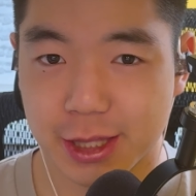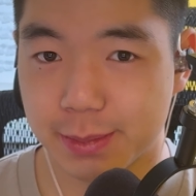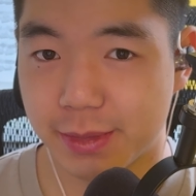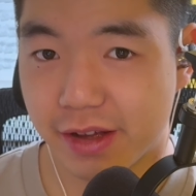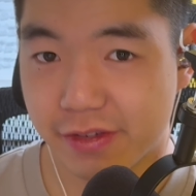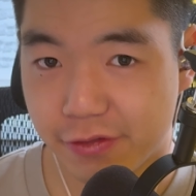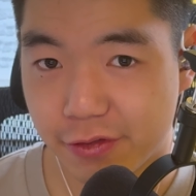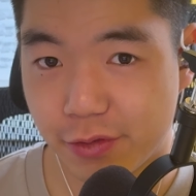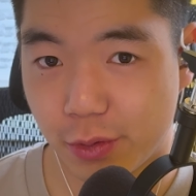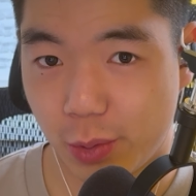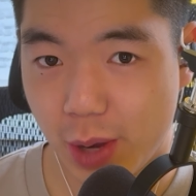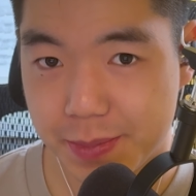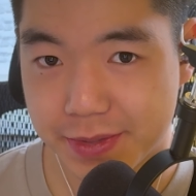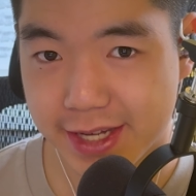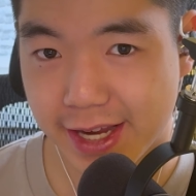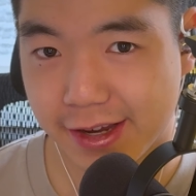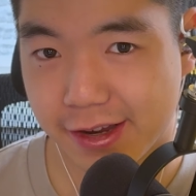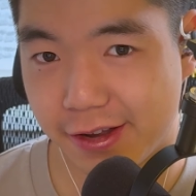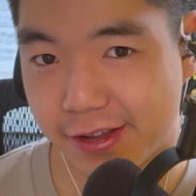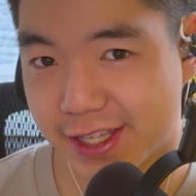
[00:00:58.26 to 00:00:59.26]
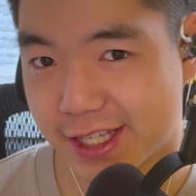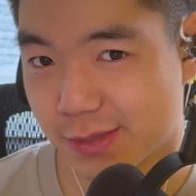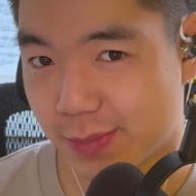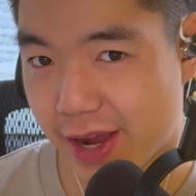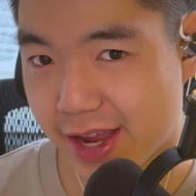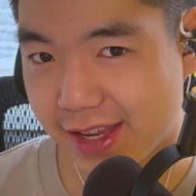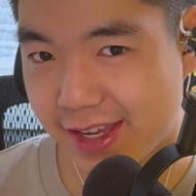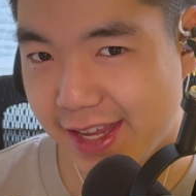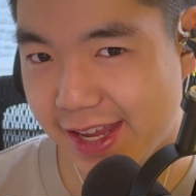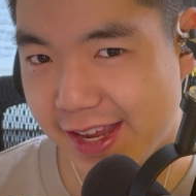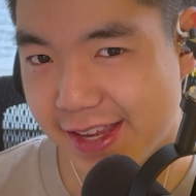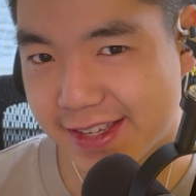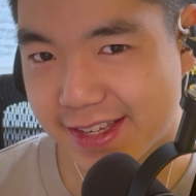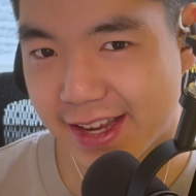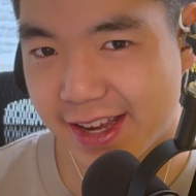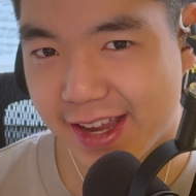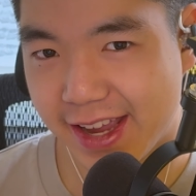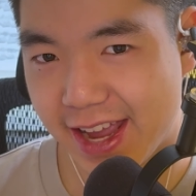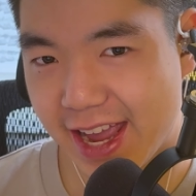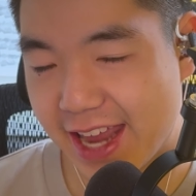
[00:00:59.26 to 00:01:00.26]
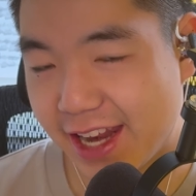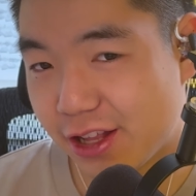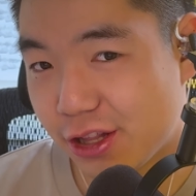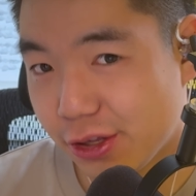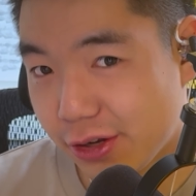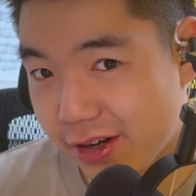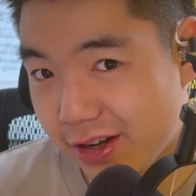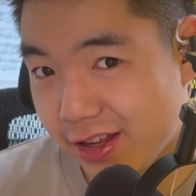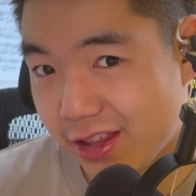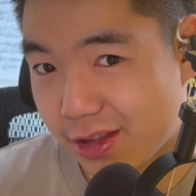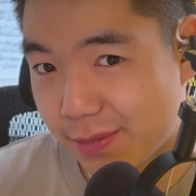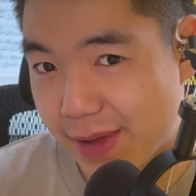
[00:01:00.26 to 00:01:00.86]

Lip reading: them off of a website called Spike Keys, and included in the